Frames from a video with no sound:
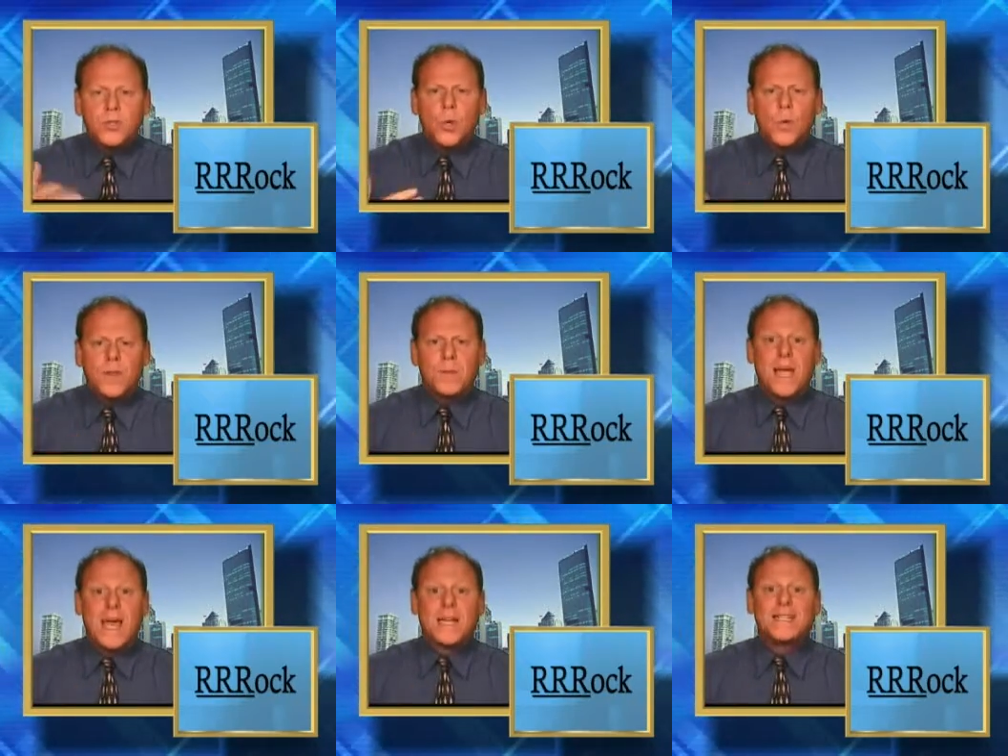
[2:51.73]
Do it with
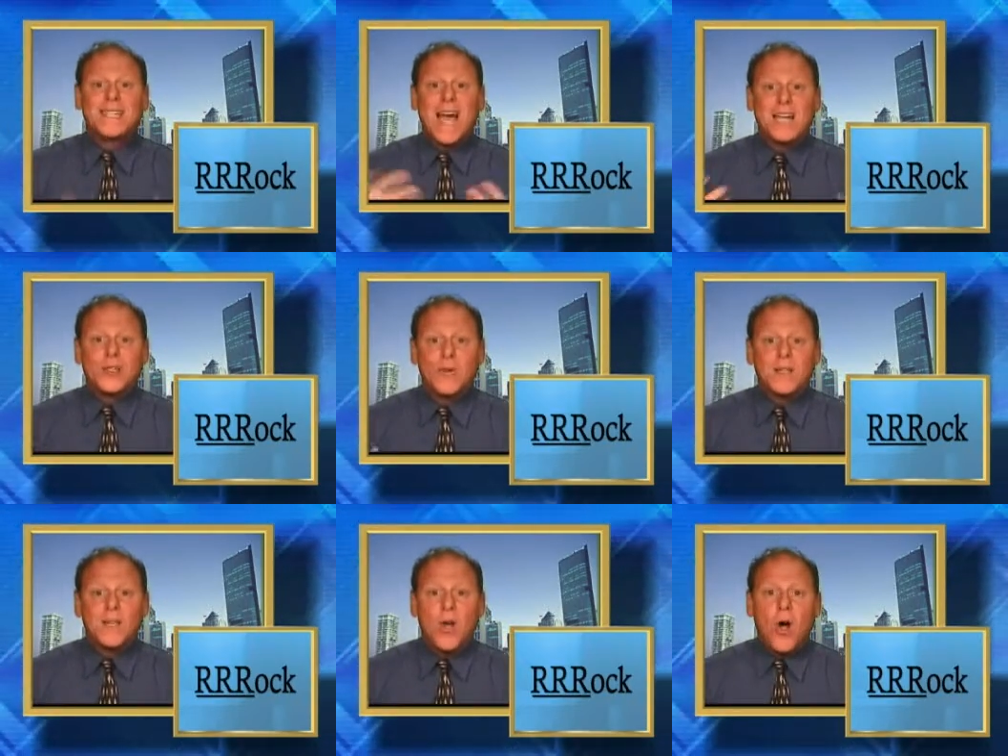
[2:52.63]
me and
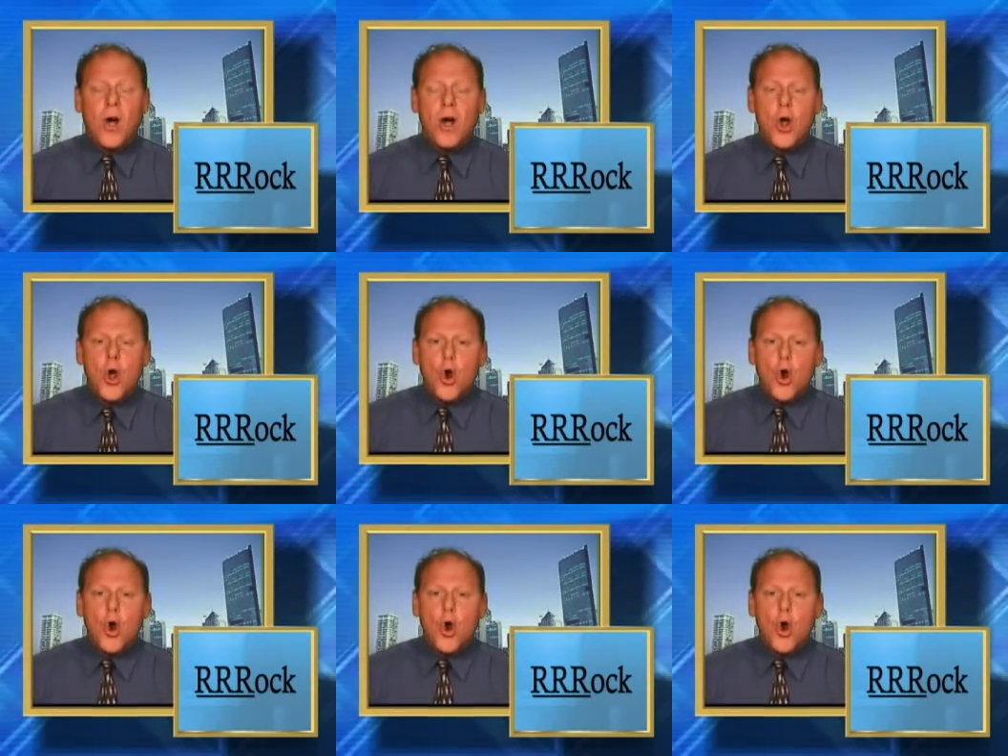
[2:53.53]
exaggerate the R.